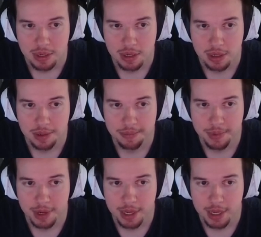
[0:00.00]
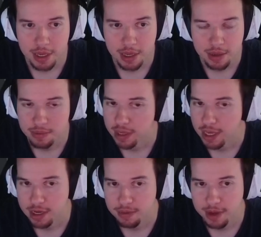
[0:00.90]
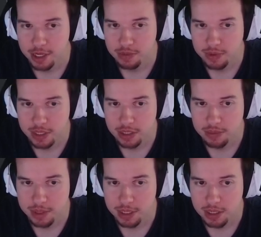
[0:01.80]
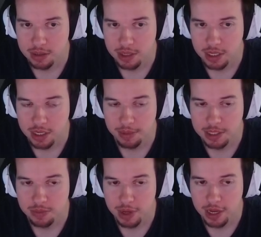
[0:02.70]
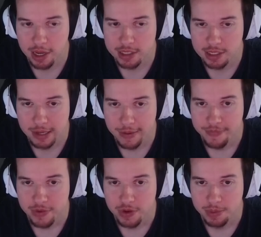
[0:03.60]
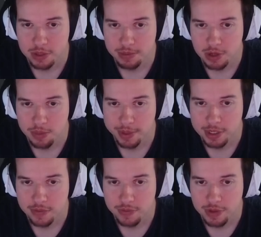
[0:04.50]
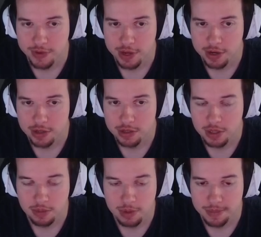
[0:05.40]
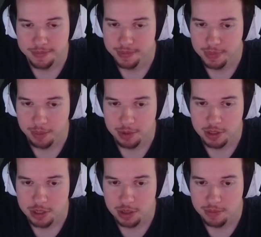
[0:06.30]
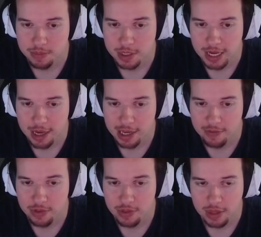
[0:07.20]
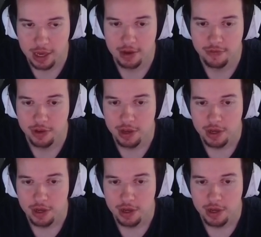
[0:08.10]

I can't imagine where that's going to be needed. I mean, it's a way, I guess, your opponent's playing a whole bunch of defenders, you're like, well, I'm going to start attacking everything they have.